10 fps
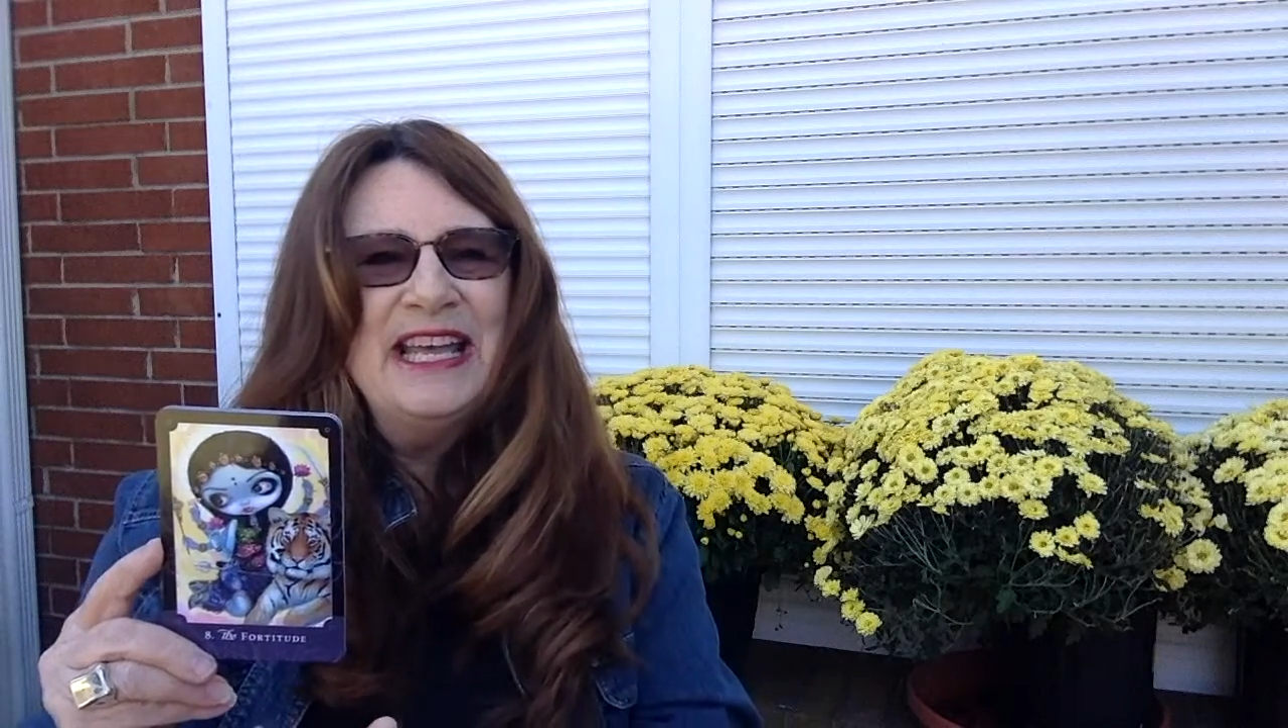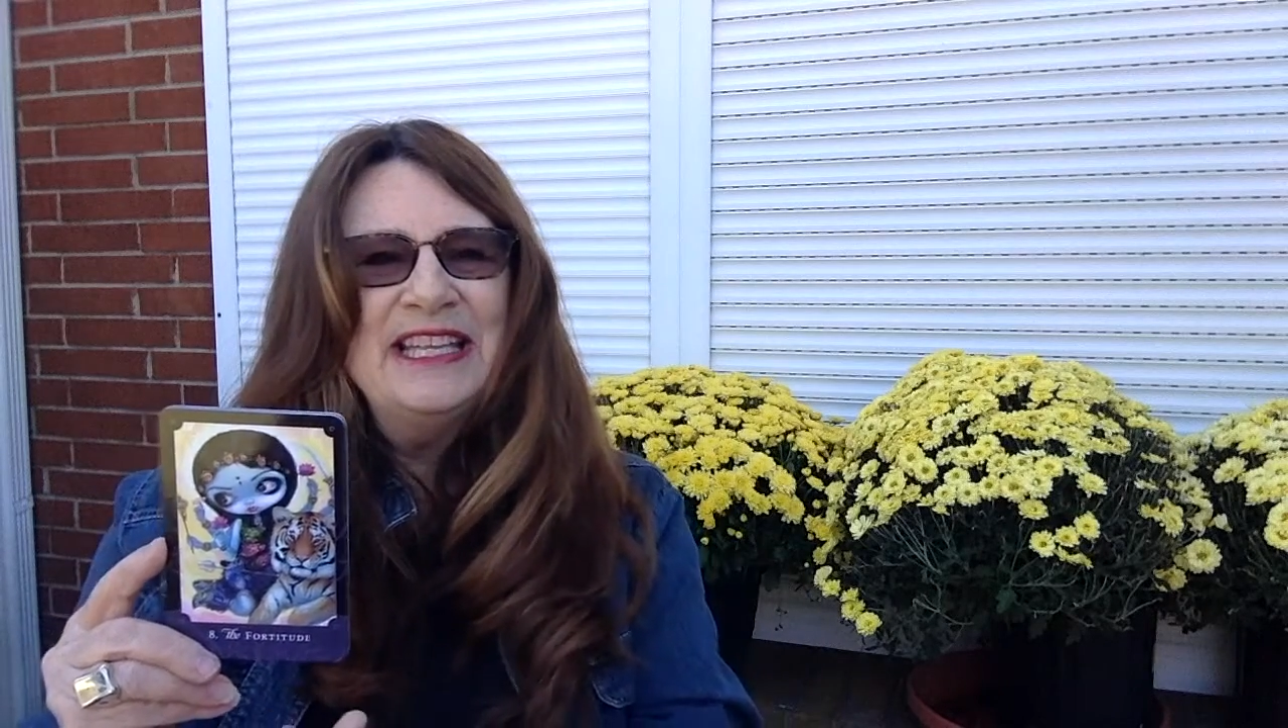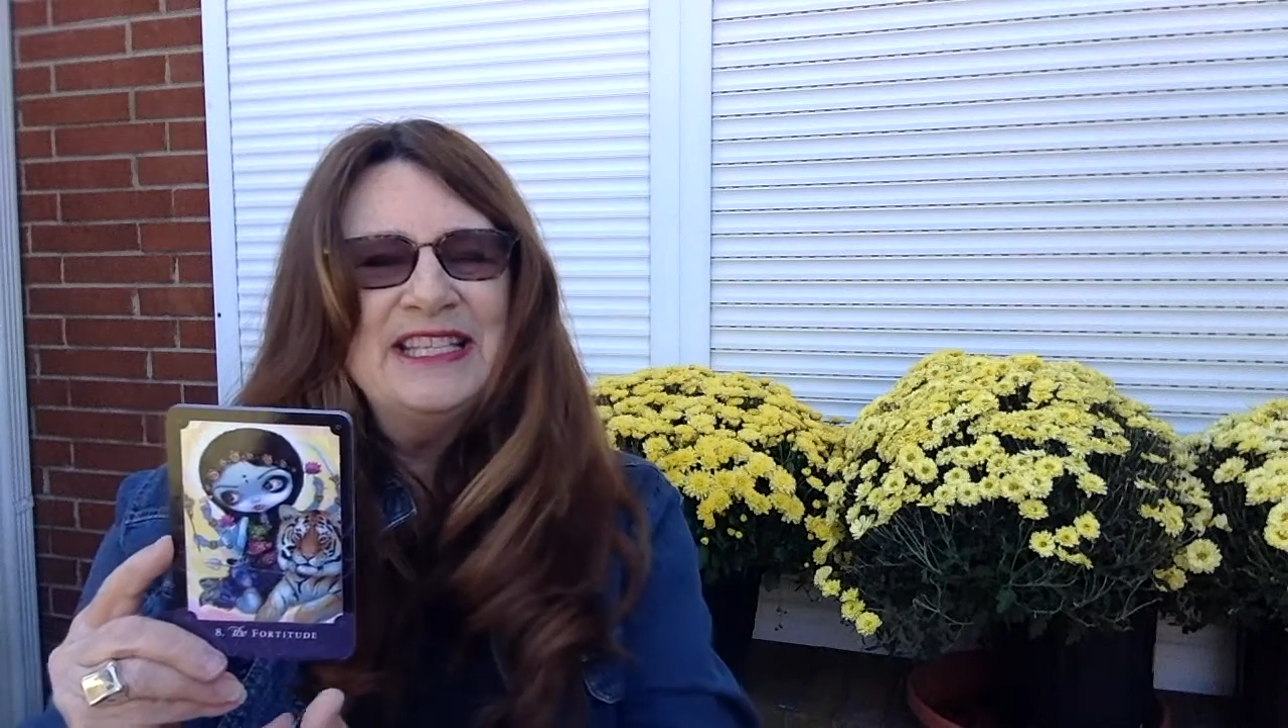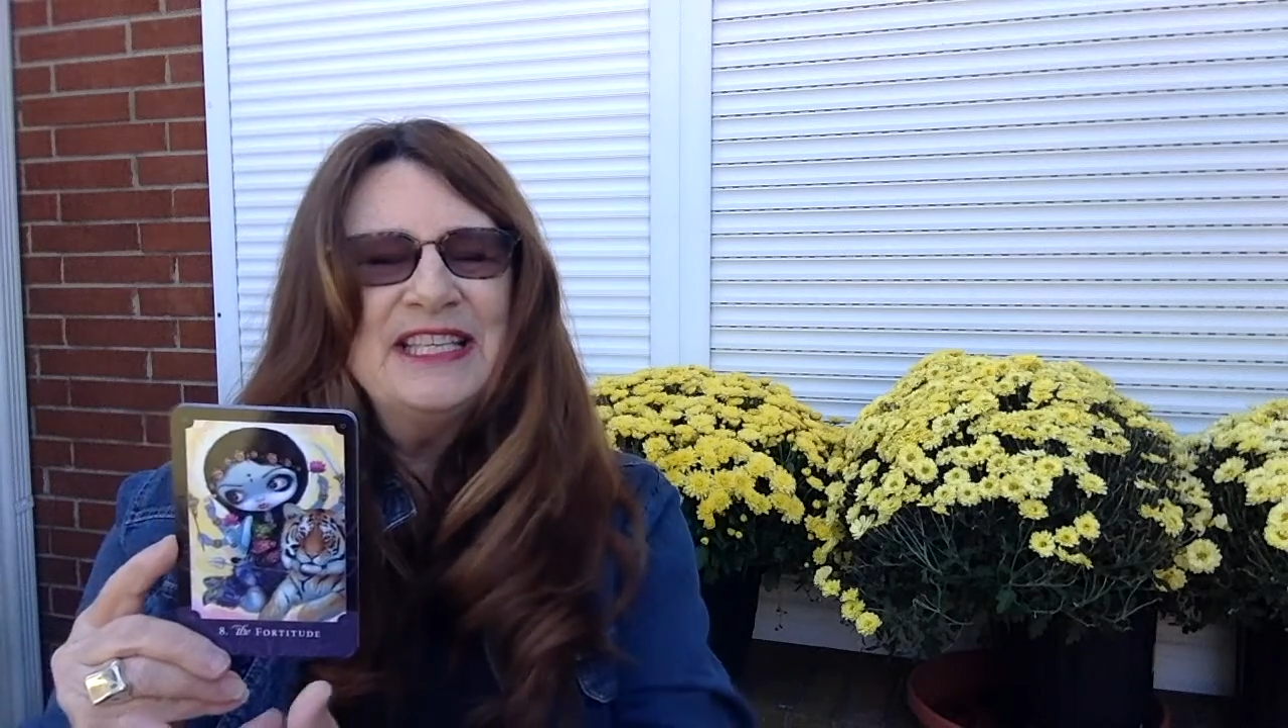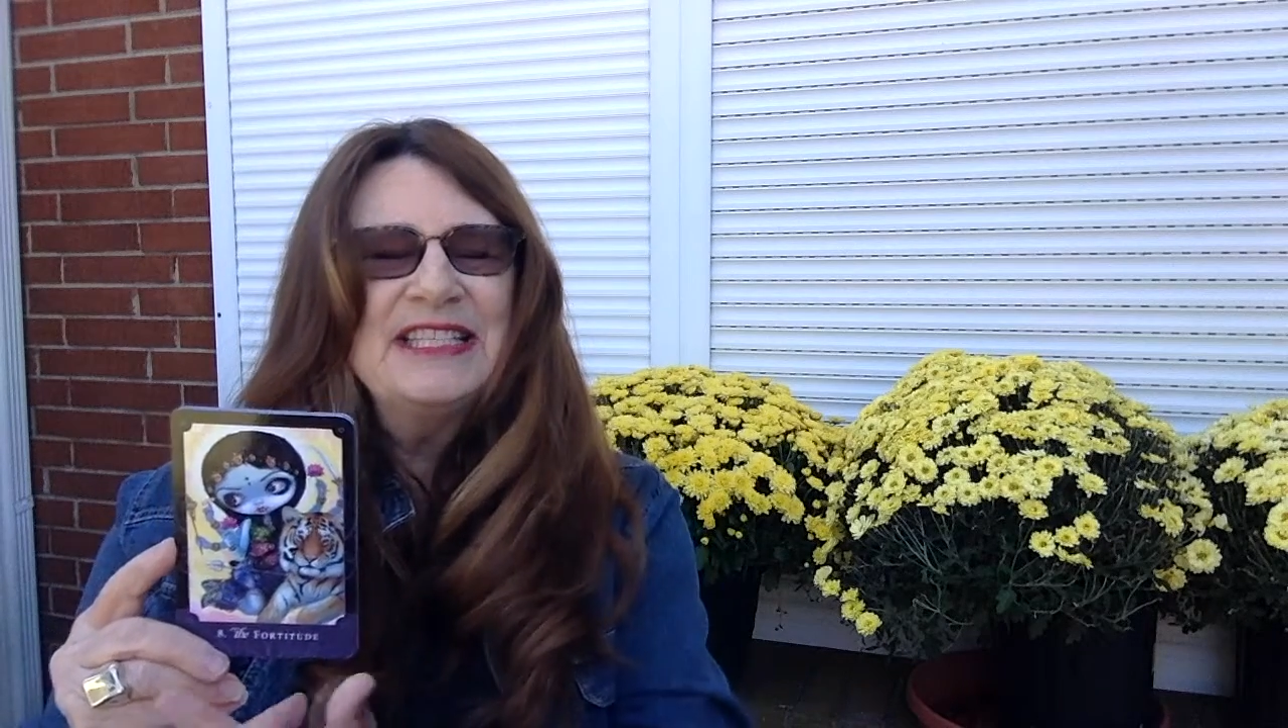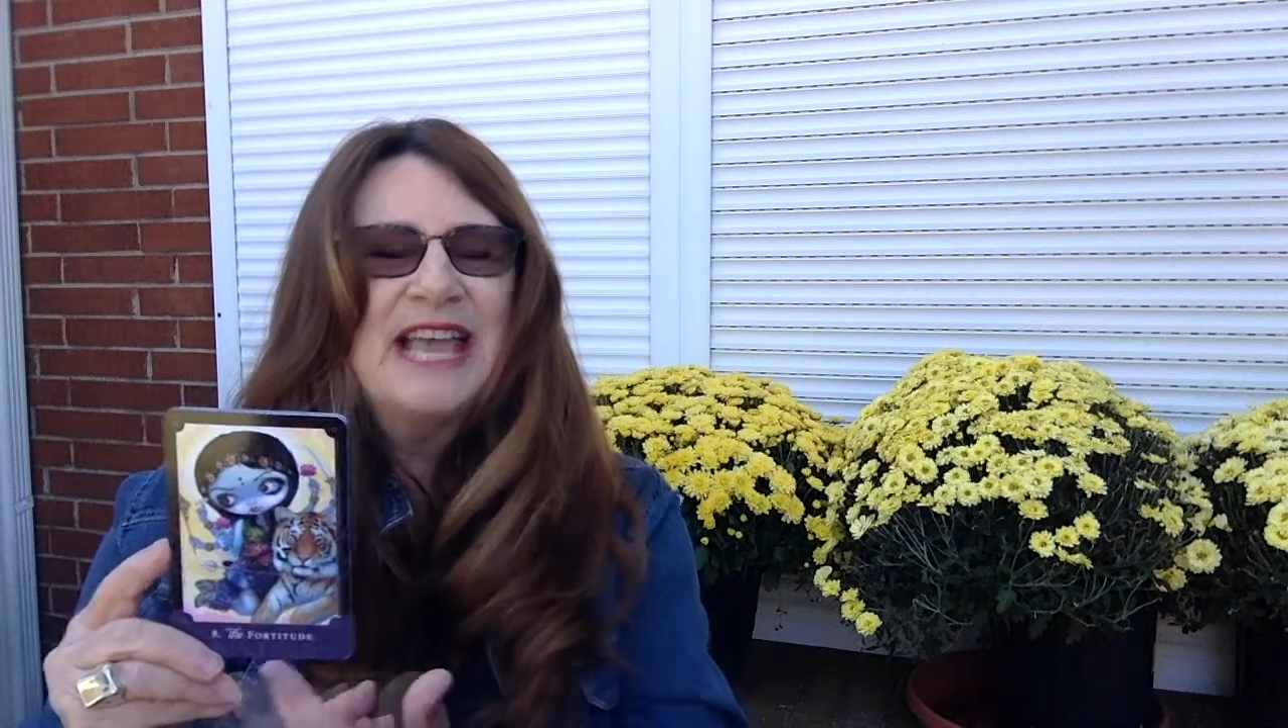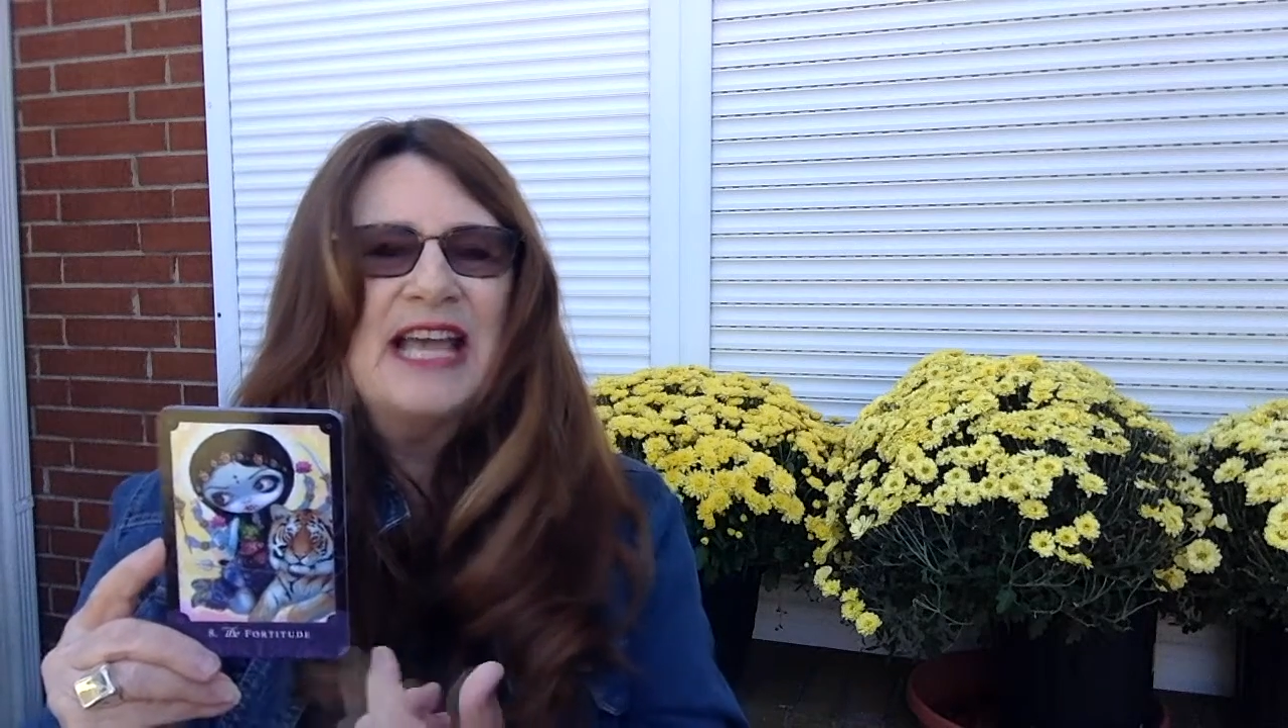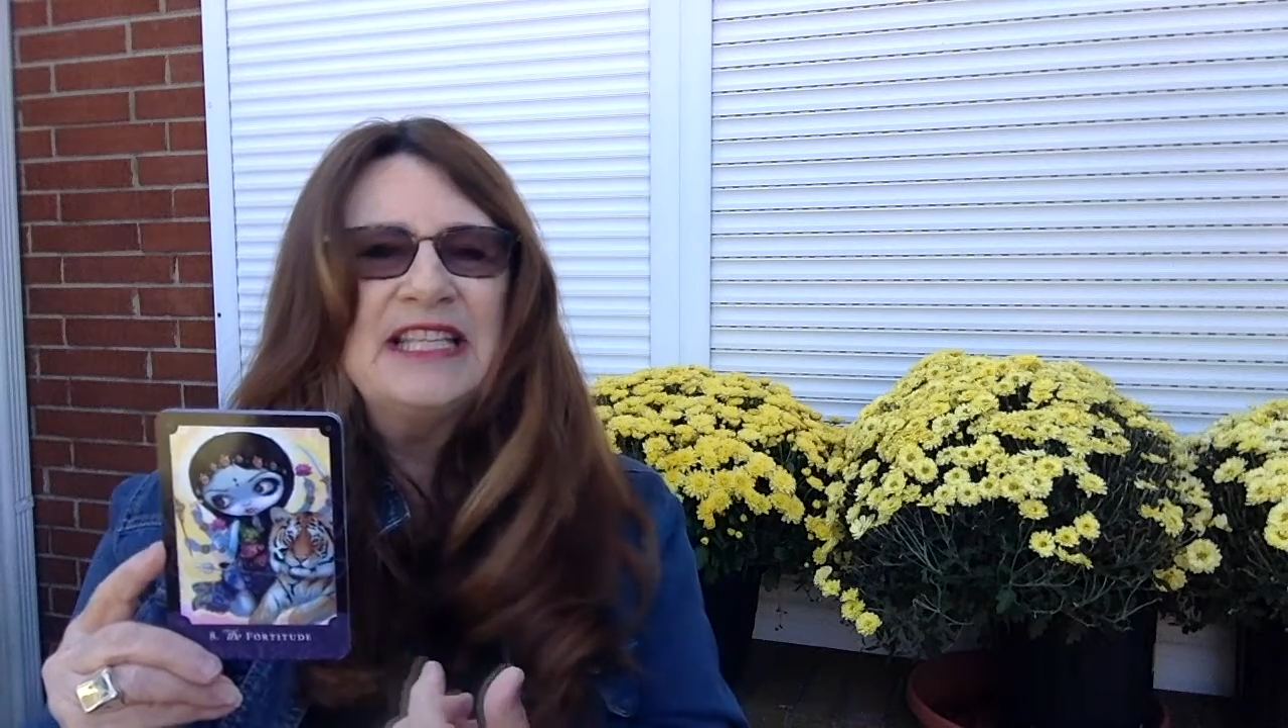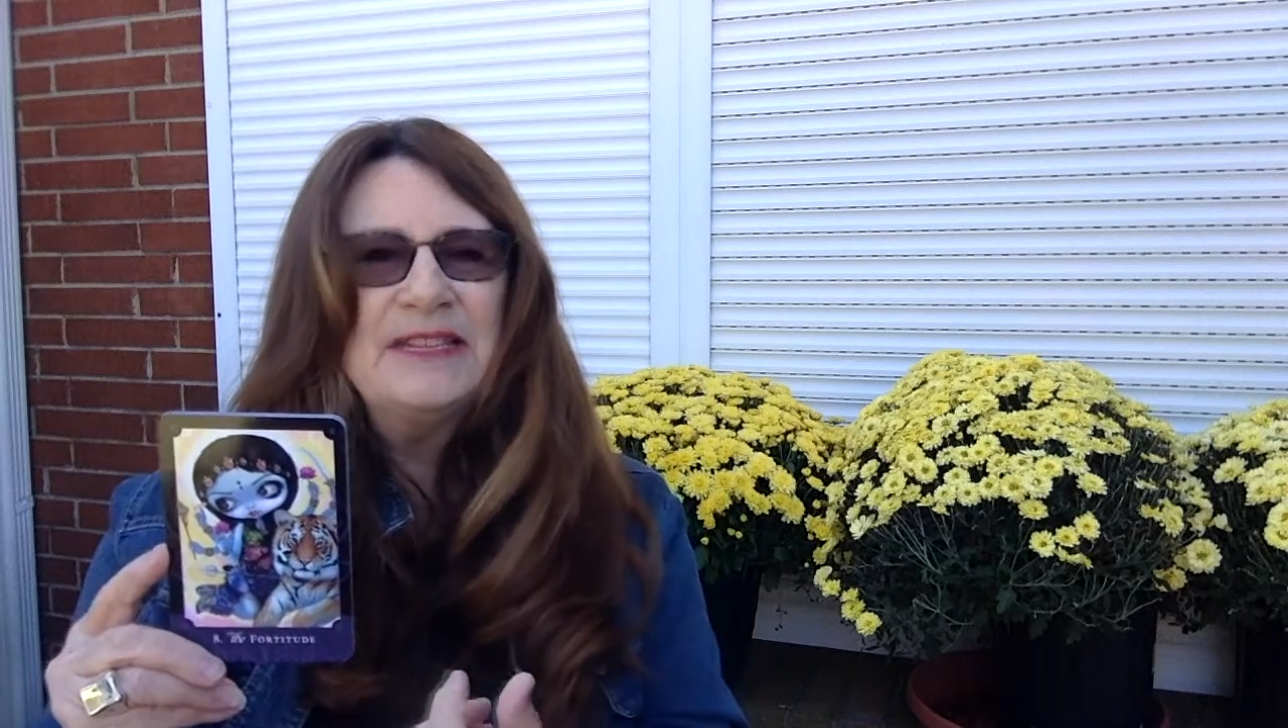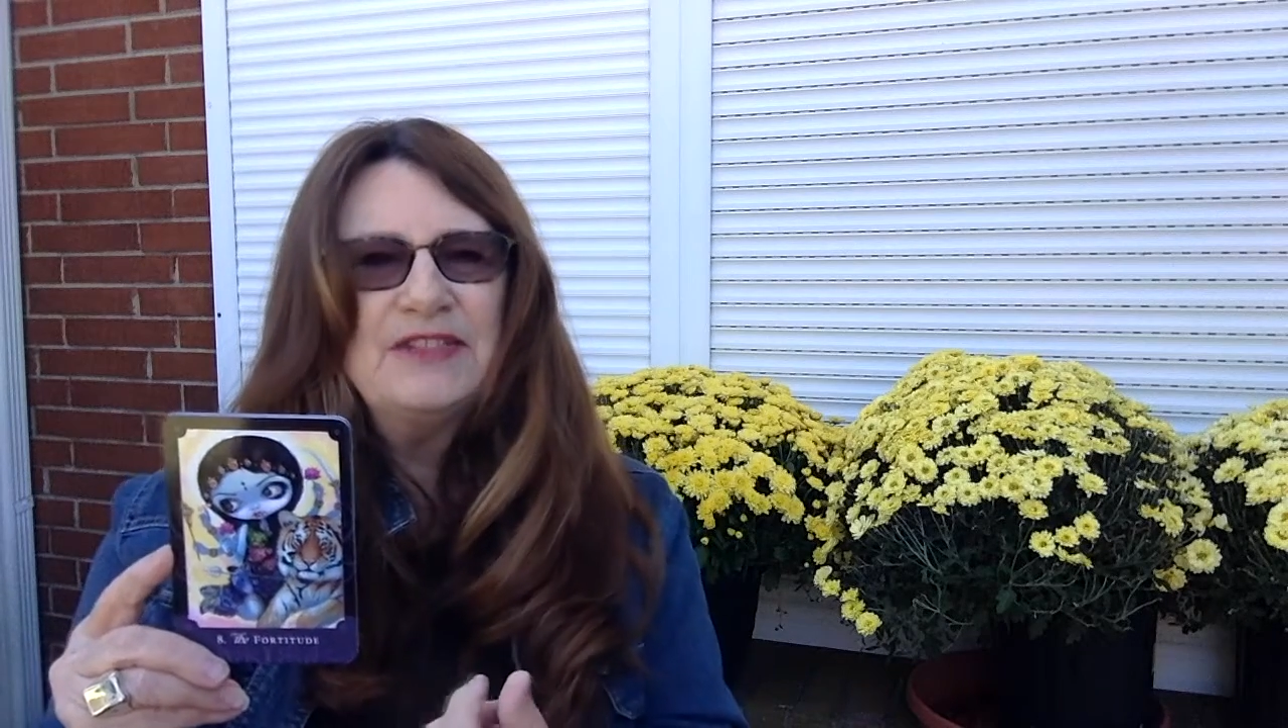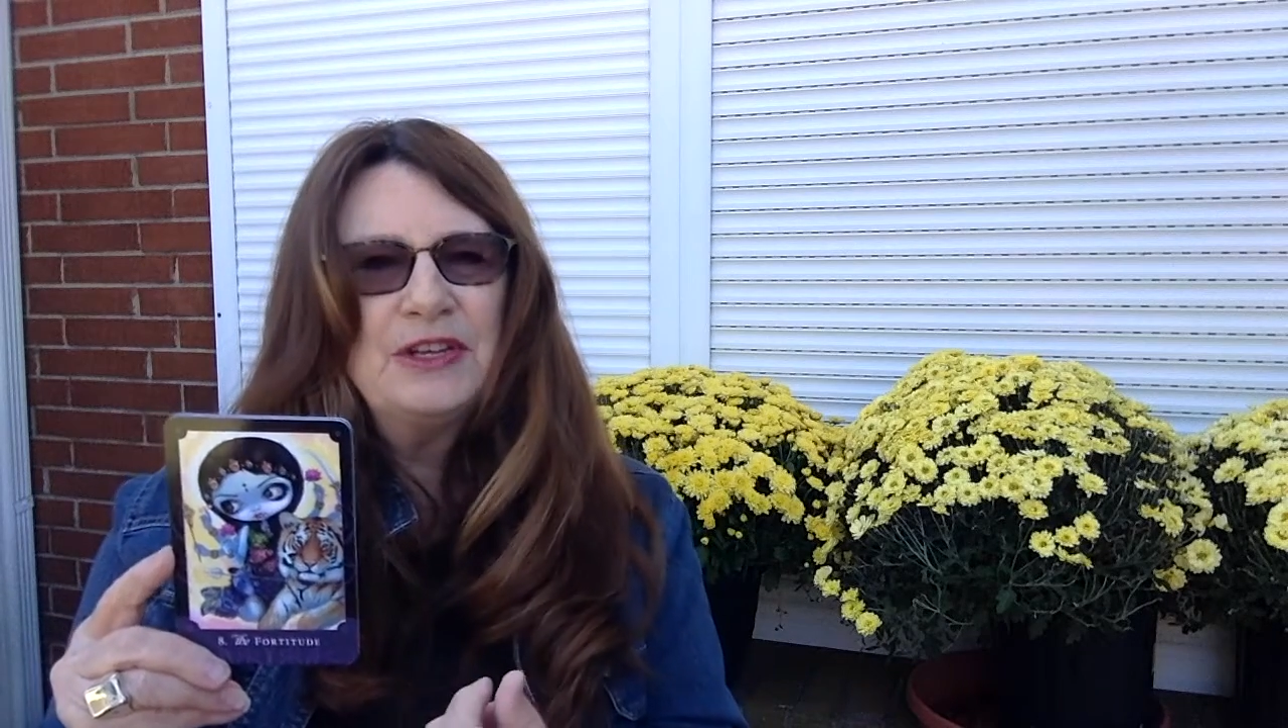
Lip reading: the 6 hands of